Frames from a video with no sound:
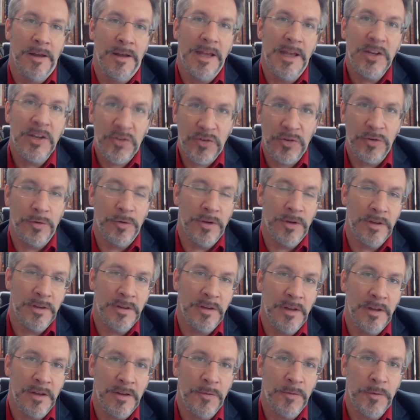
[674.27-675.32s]
issue in
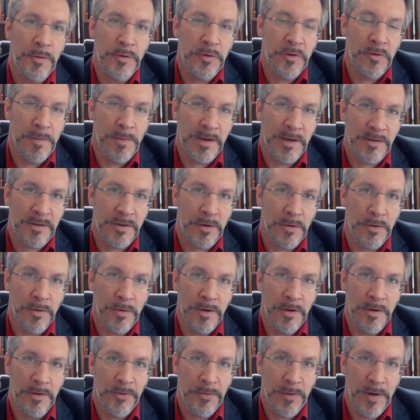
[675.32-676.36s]
the, the, future of Mexico,
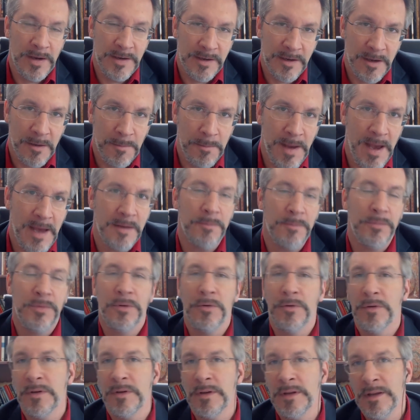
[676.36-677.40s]
uh, trying to combat
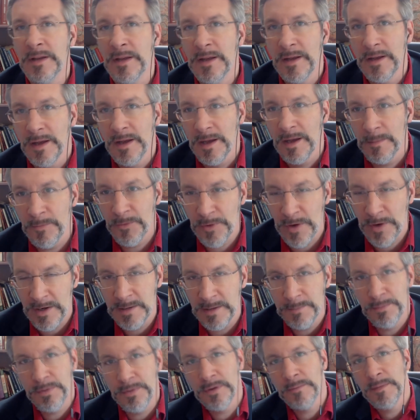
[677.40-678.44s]
impunity, um, trying
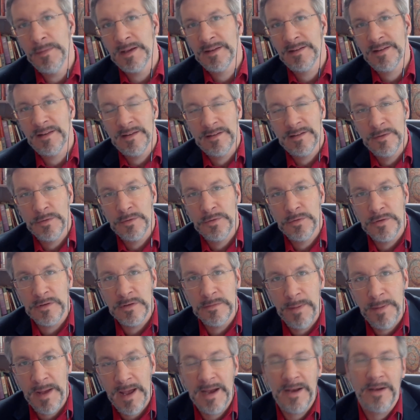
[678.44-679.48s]
to put Mexican
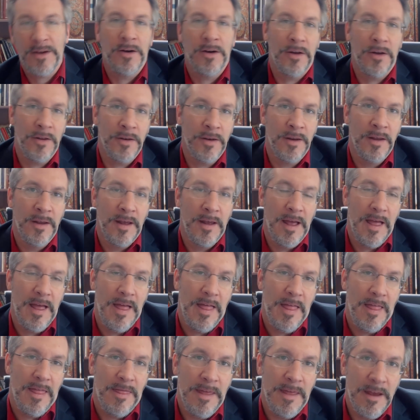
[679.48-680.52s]
institutions back on
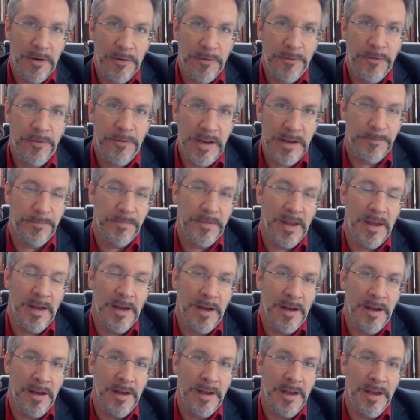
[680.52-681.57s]
their feet.
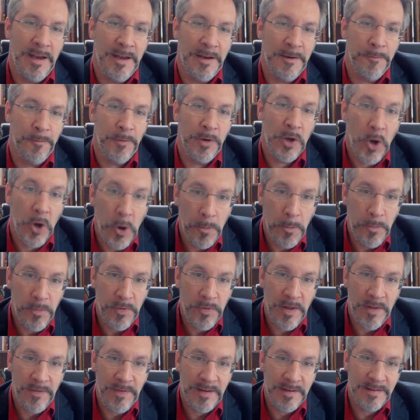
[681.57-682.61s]
Uh, and we hope
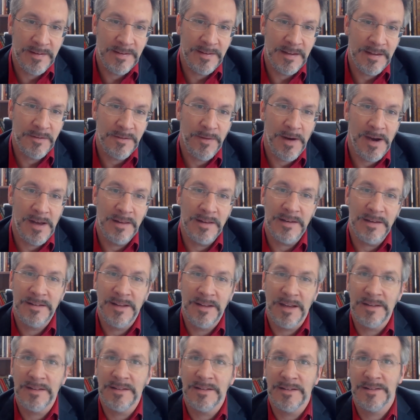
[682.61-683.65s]
that this, this violence
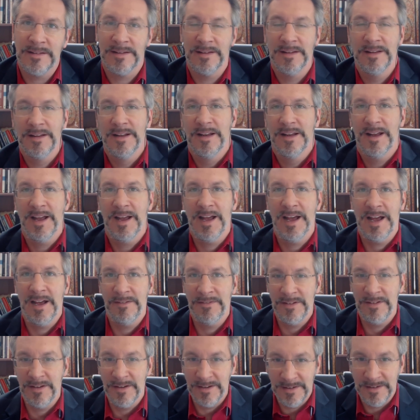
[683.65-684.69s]
doesn't
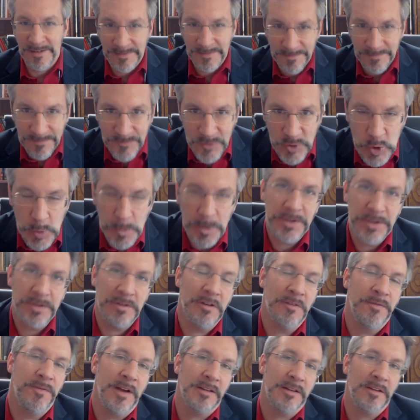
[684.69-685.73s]
have uh, too much of
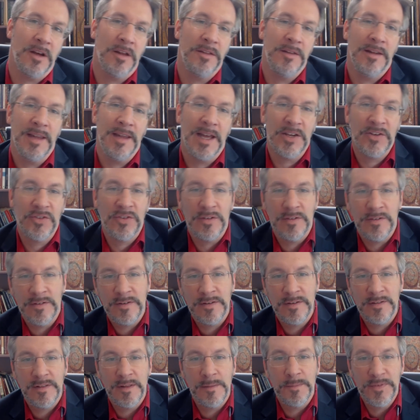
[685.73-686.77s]
an effect on the
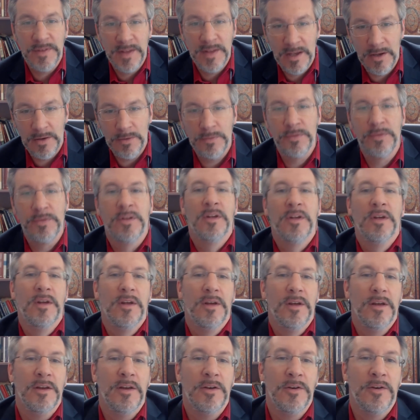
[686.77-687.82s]
elections themselves
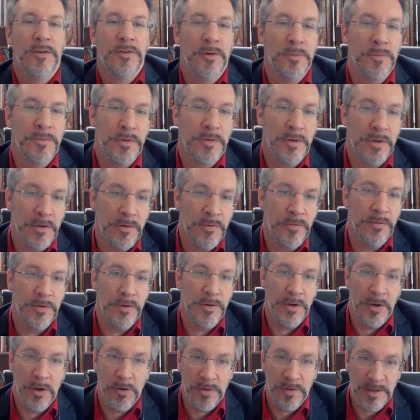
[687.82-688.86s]
in terms of
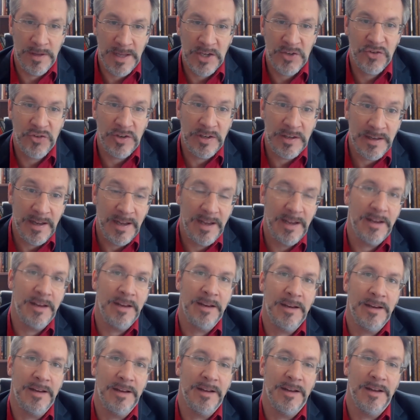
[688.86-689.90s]
you know the election
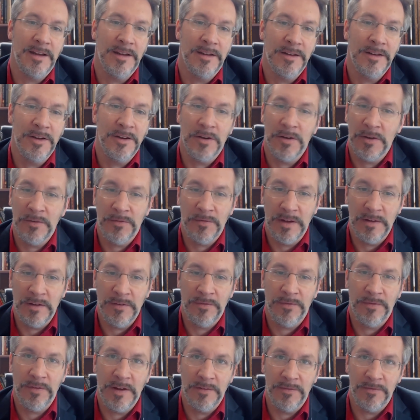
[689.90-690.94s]
day uh, you know if,
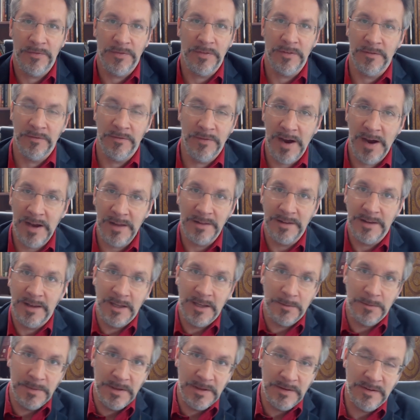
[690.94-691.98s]
if if the violent
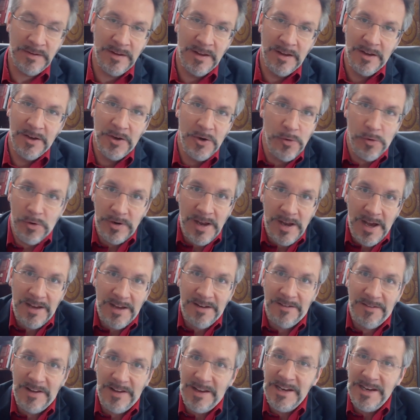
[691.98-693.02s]
elements who are
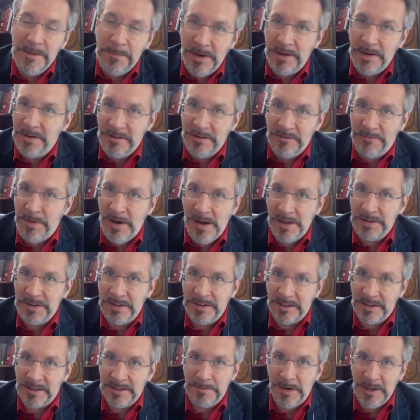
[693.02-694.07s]
not independent of
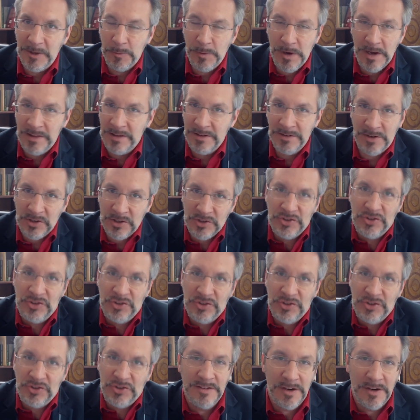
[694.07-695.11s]
politics by the way these aren't
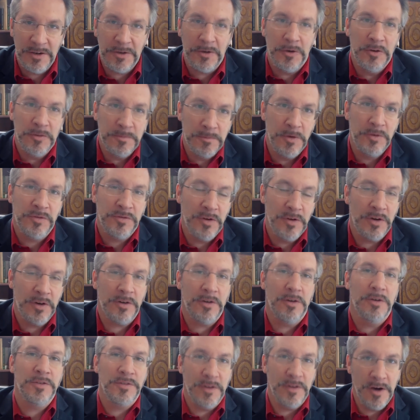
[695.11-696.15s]
just narcos most
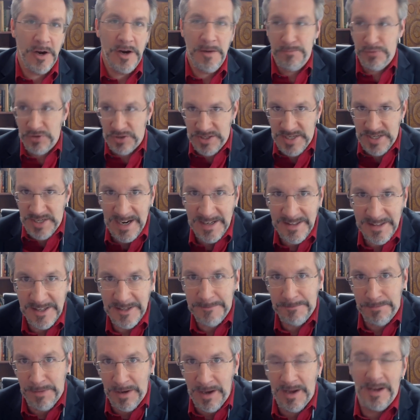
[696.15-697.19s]
narcos are
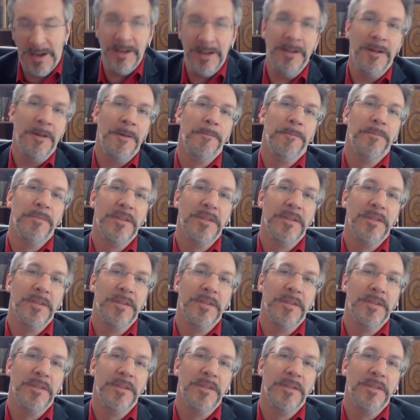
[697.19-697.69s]
protected by